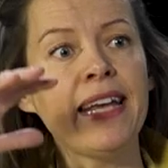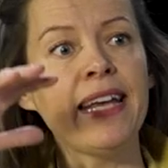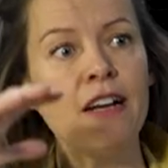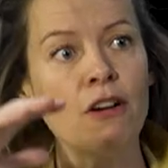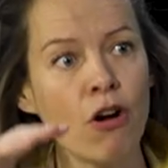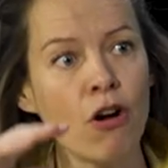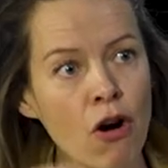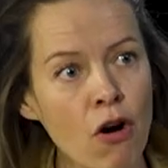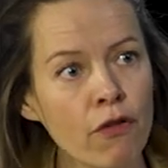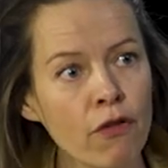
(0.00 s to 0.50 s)
a
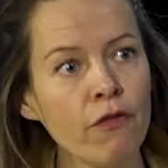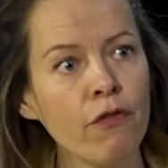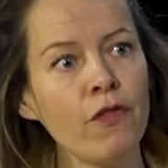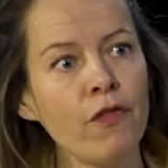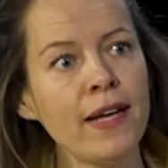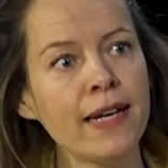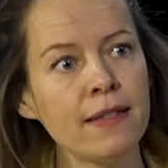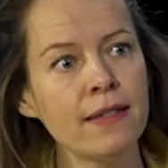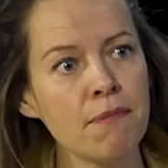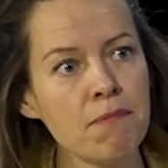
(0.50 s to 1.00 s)

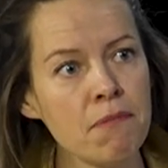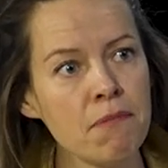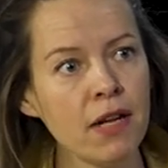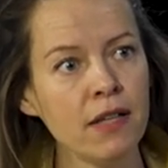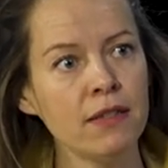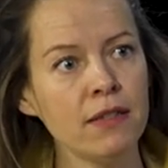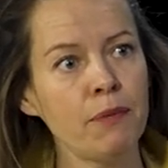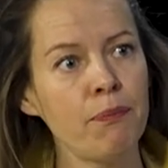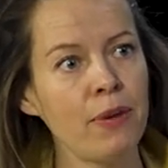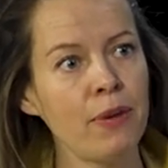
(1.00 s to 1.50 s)
conflict
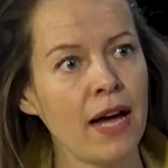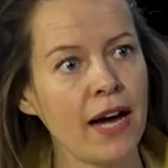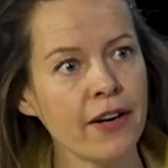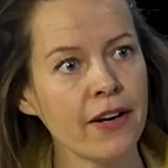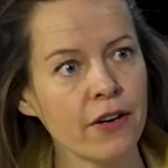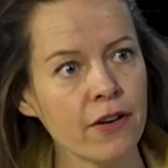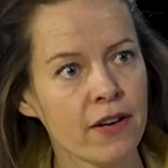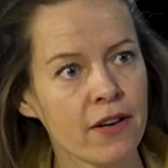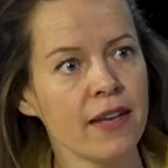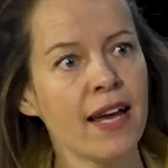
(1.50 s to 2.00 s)
multiplier,